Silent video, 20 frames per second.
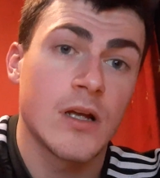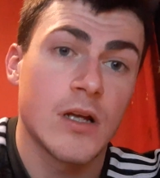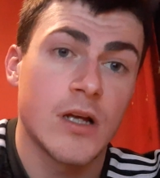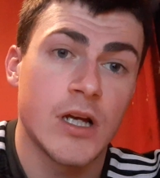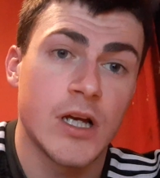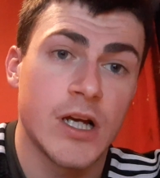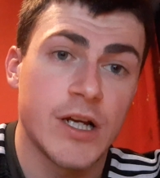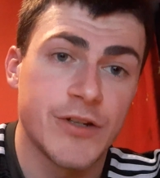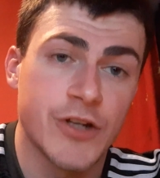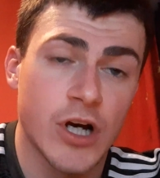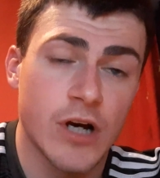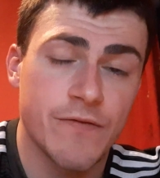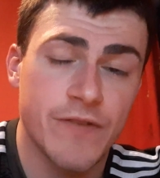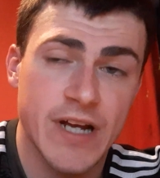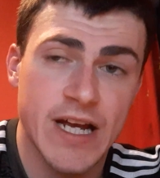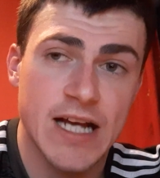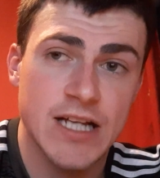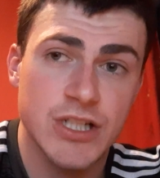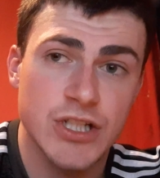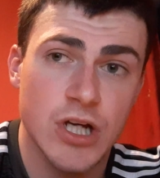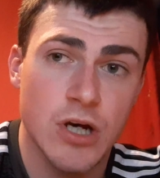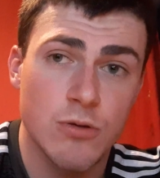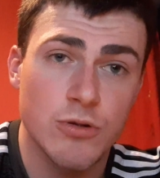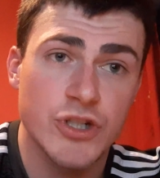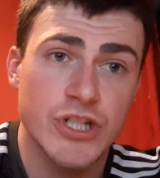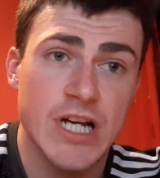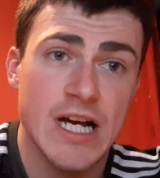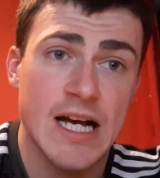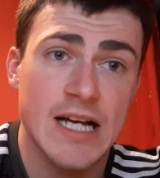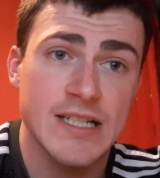Don't forget,
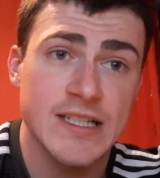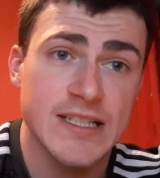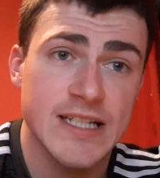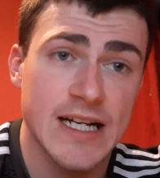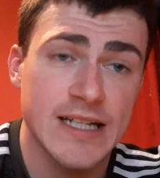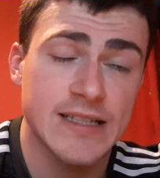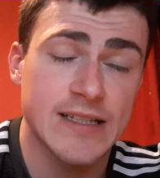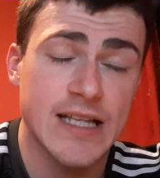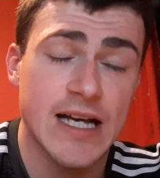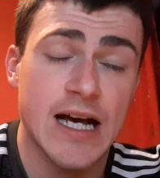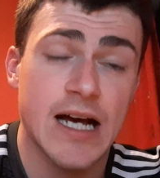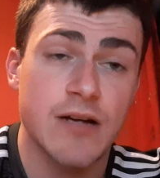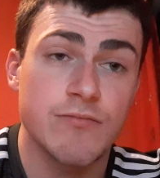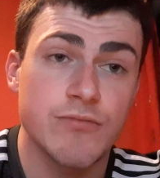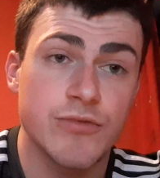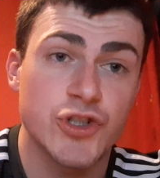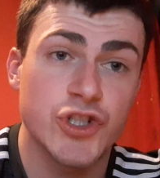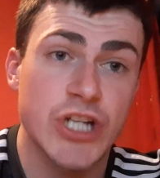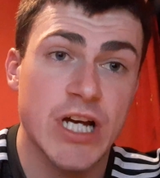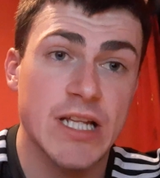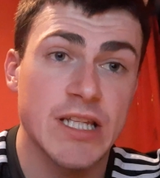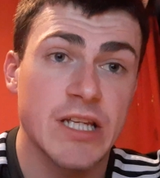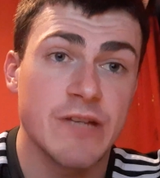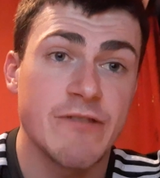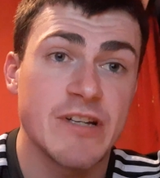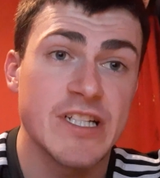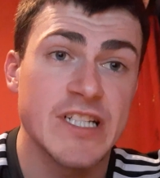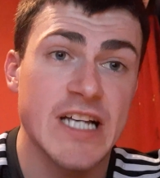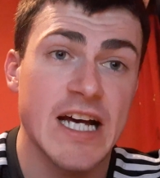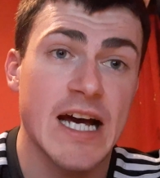Solskjaer said that
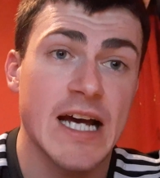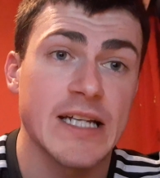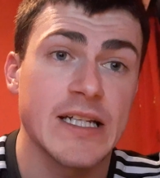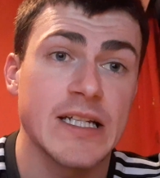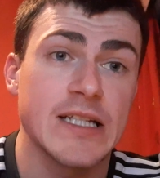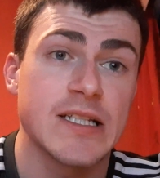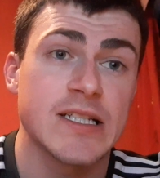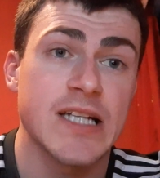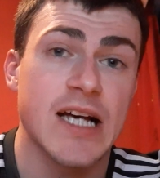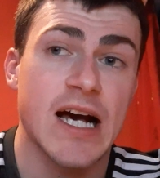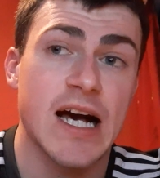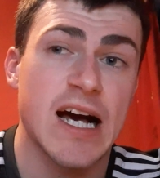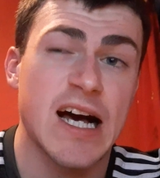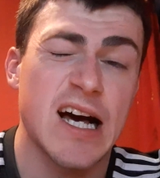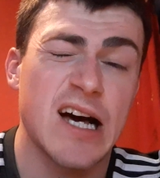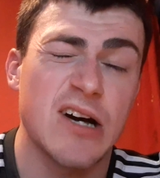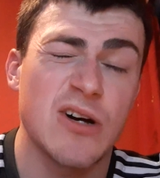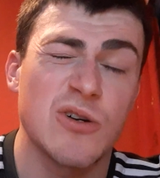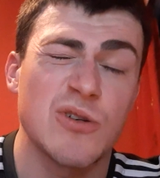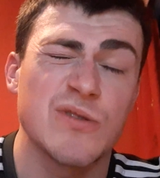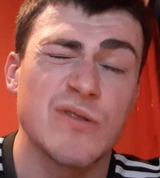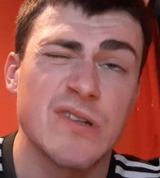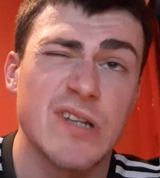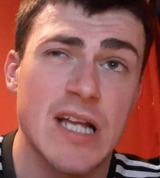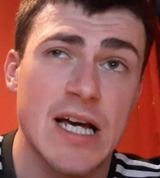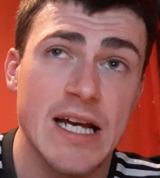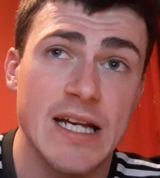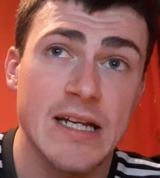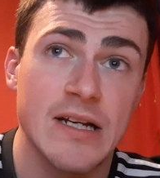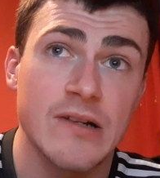January signings are
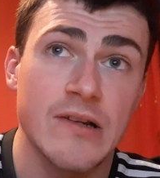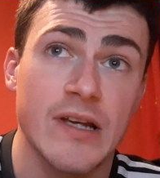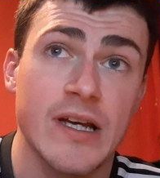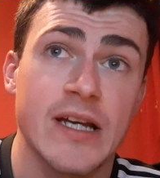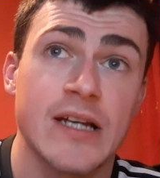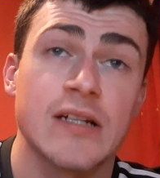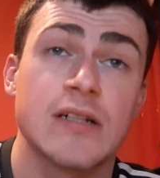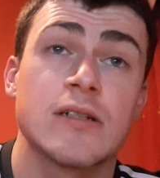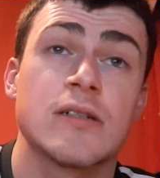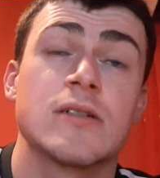unlikely.